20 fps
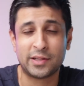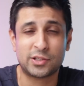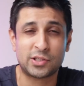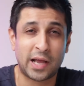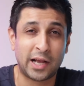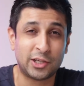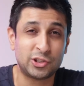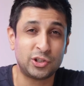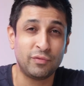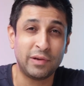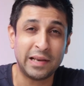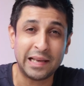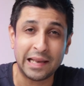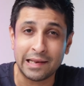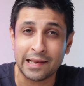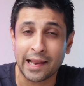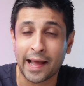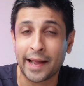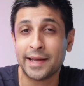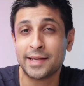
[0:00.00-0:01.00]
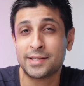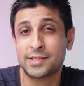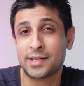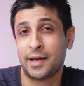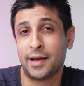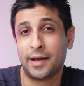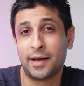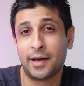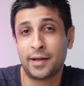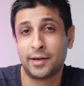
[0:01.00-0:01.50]
It's actually really light
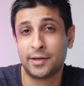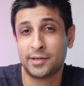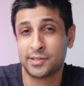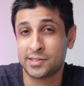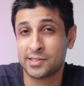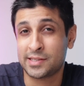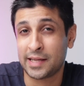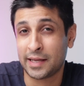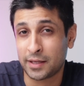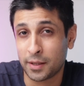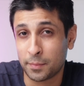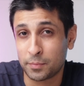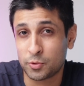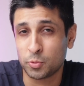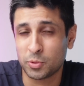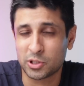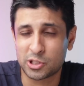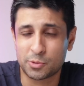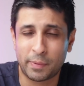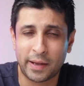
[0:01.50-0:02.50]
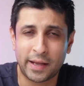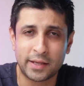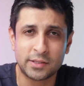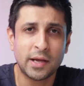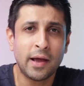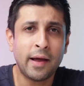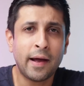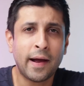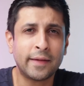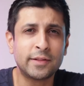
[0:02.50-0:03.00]
and it doesn't take up too much space.
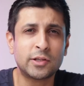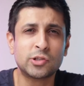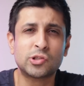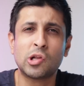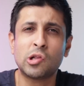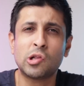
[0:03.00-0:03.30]
And there's a